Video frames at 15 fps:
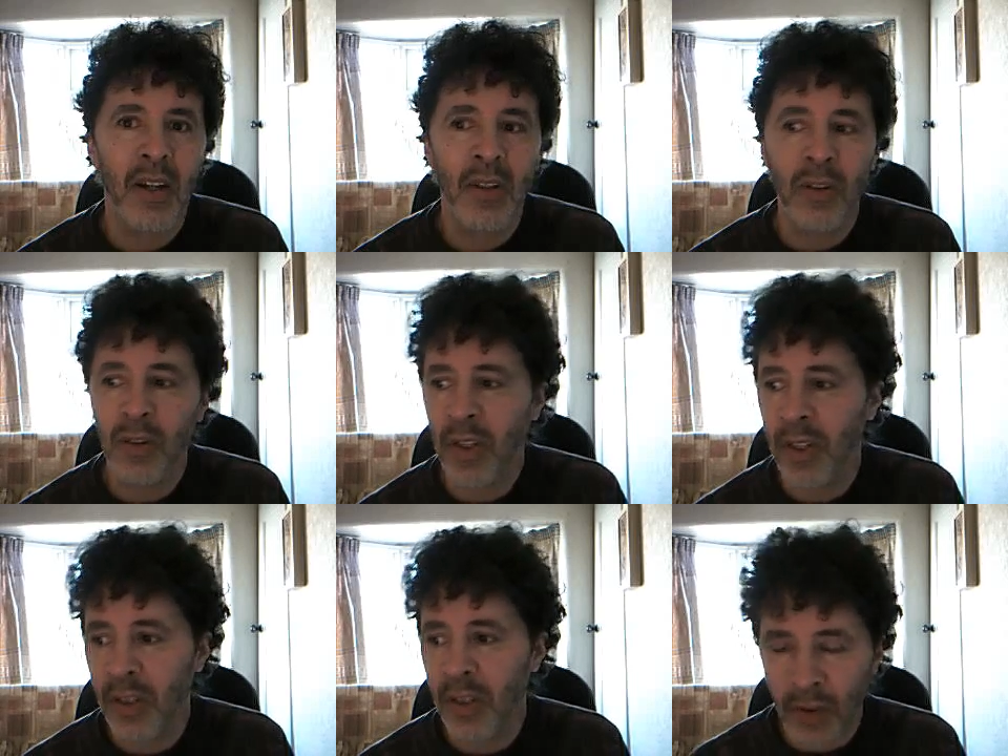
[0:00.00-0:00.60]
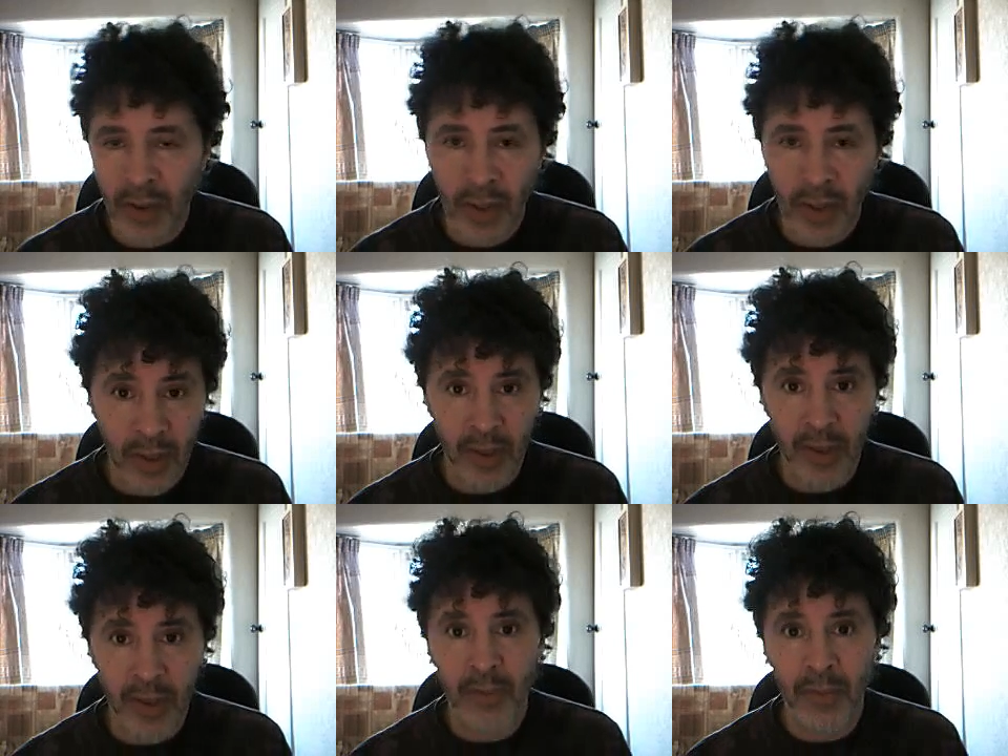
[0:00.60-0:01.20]
I'll look at the other
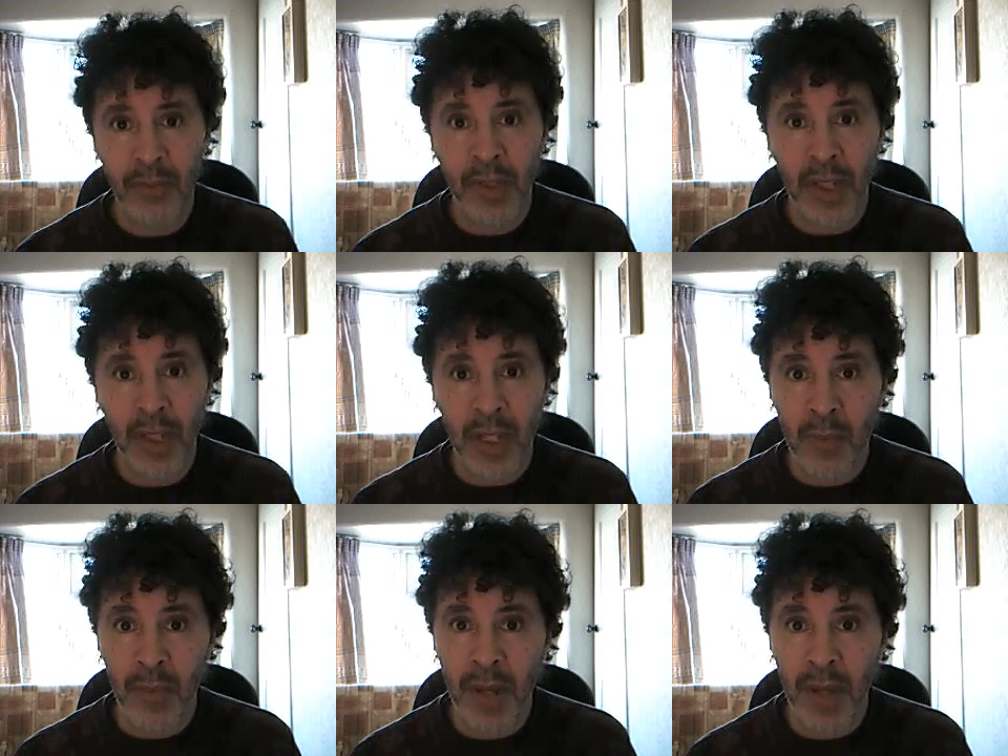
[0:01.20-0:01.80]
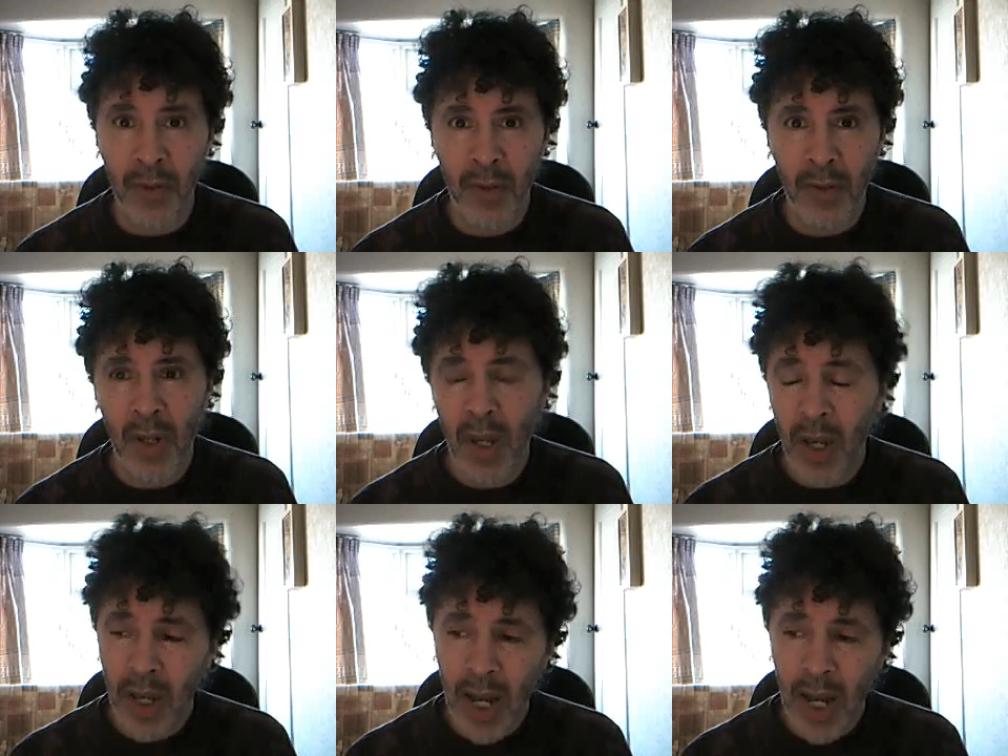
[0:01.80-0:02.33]
kids' parents.